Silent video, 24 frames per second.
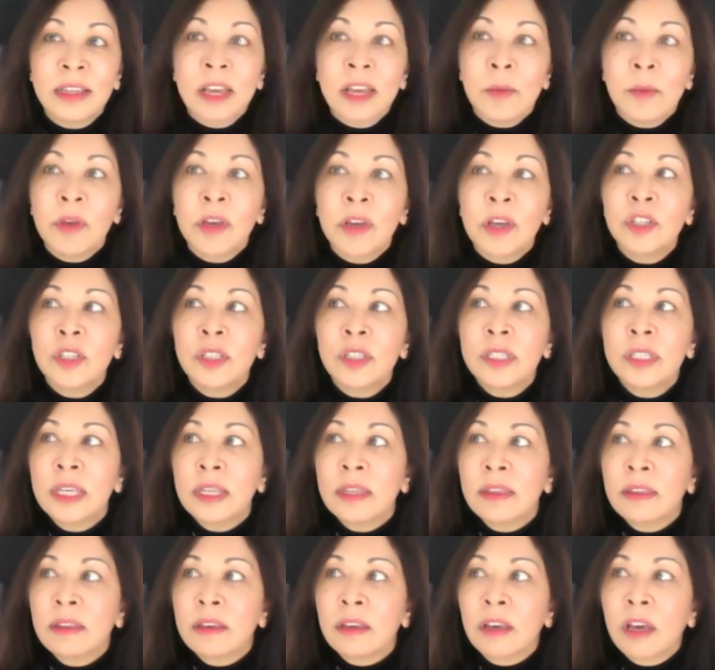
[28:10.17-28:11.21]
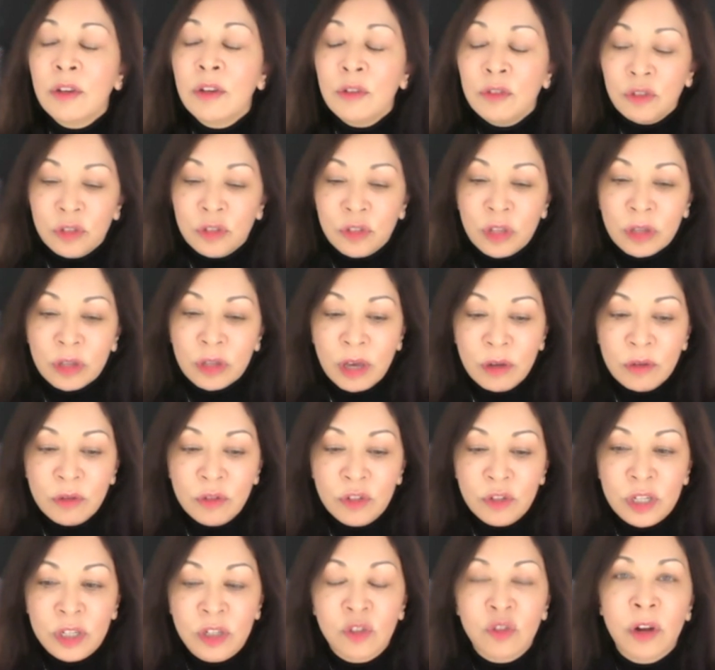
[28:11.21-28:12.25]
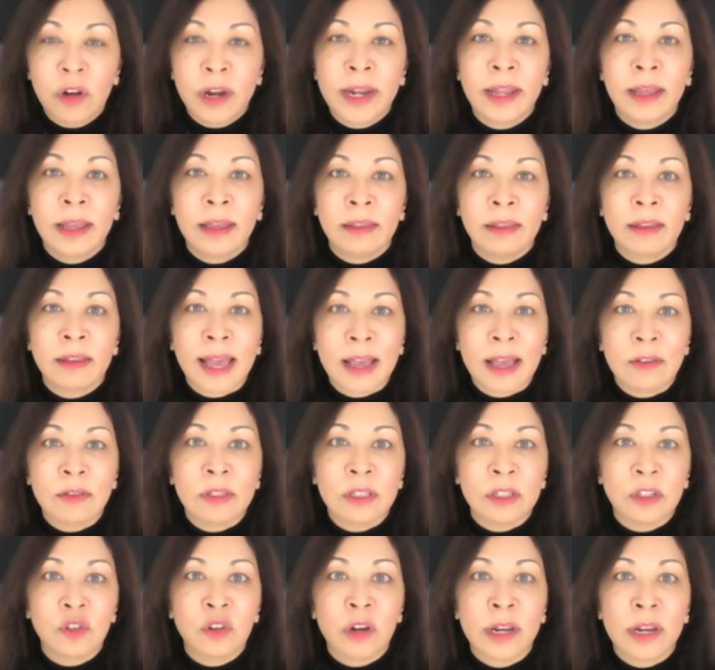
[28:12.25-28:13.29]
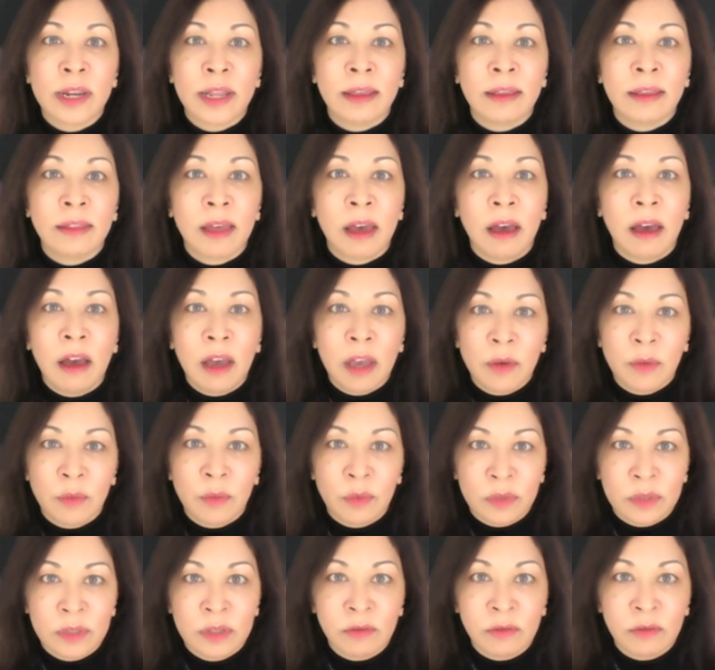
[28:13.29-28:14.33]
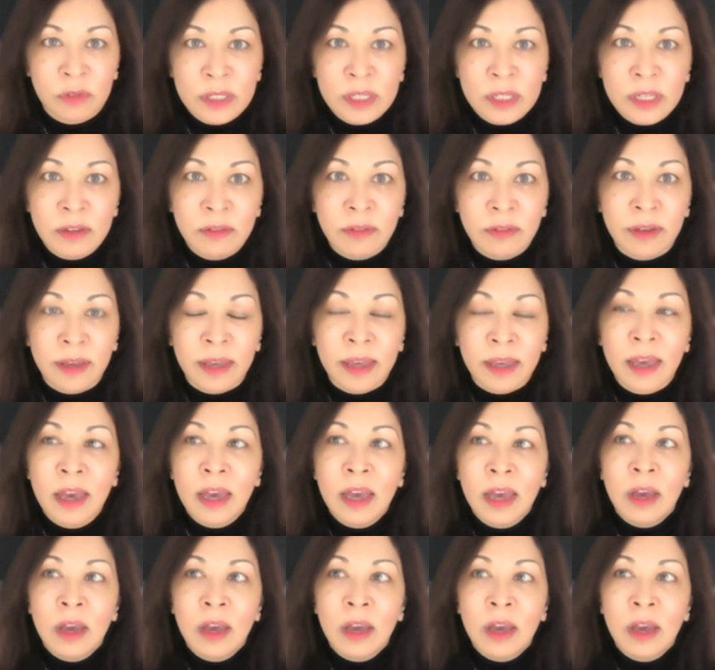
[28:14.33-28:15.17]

because you see, the coaching training and the counselling training that I was receiving,